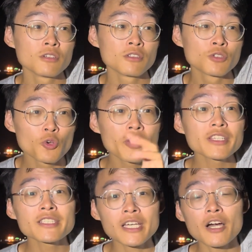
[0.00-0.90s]

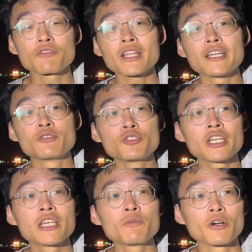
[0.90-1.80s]
during this kind of tides,
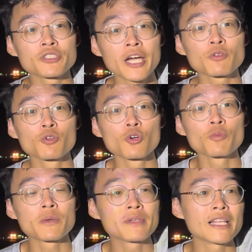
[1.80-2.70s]
usually we'll try to go
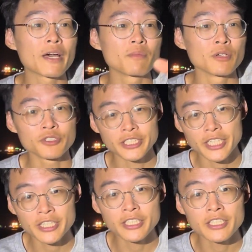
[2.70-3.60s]
maybe like Bedok
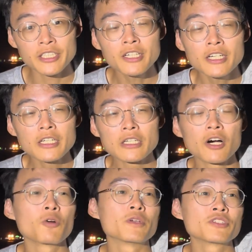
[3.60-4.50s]
Jetty,
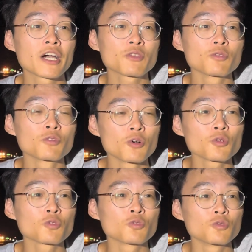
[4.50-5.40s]
or we try to
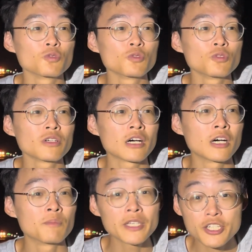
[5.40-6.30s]
go to
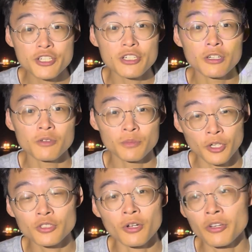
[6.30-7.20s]
a beach,
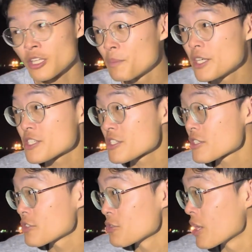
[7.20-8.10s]
because on the
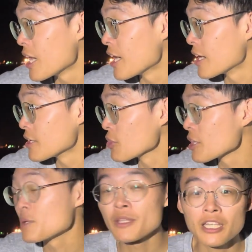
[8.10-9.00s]
beach you are
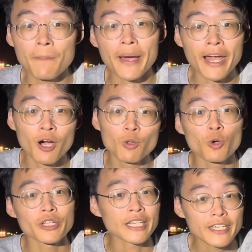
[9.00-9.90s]
not limited by how
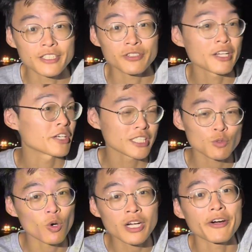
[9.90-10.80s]
low the tide is, right? You can
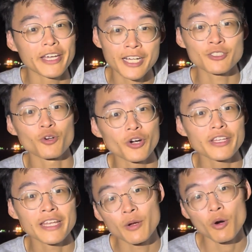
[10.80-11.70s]
just walk out and cast your rod
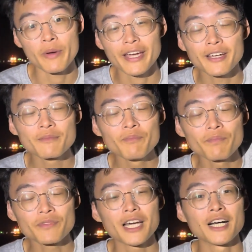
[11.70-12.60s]
and then walk back.
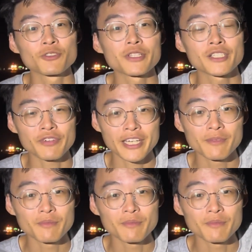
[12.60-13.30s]
Yeah, so that's fine.